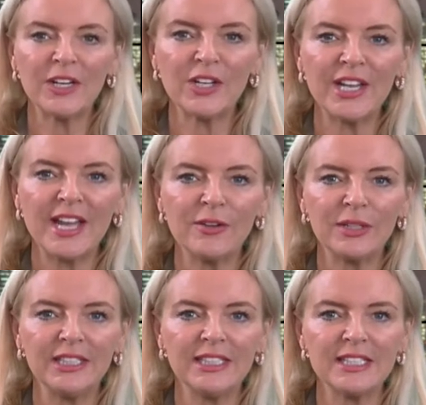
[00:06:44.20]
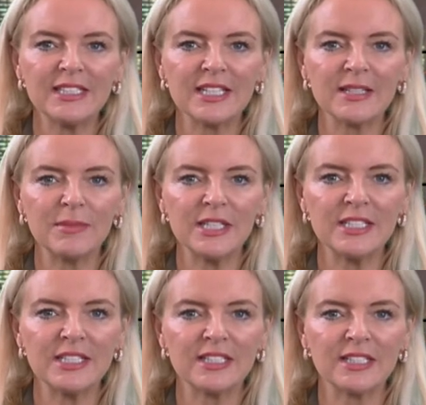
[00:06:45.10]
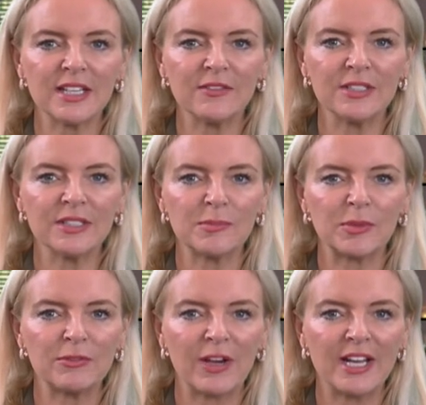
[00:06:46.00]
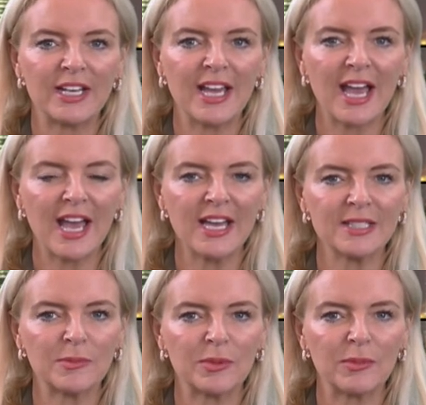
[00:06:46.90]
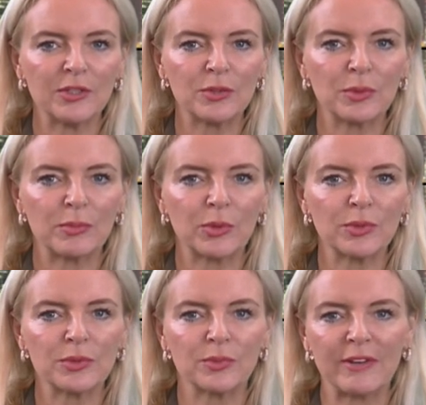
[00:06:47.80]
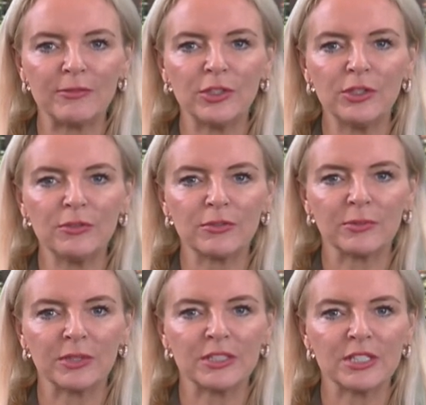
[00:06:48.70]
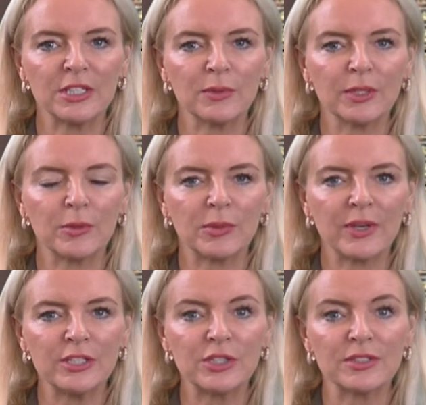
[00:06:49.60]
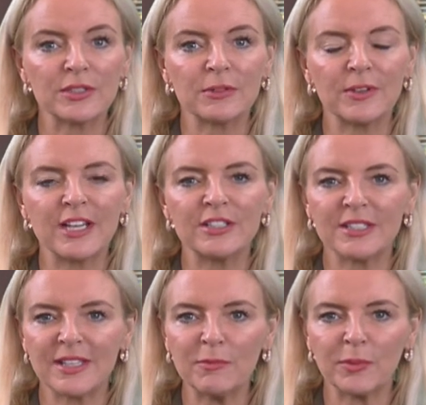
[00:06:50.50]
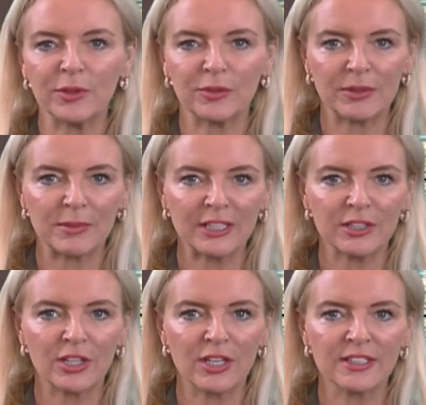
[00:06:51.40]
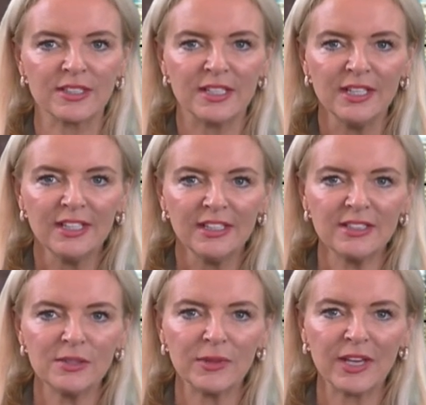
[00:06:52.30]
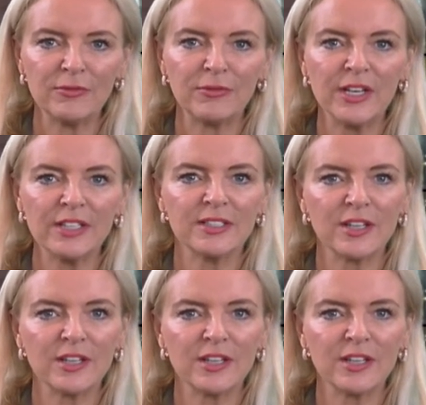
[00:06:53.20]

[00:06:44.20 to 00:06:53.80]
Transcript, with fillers: on now, leading media services provider Aspermont reports revenue from continuing operations of around $7.3 million. That's for their first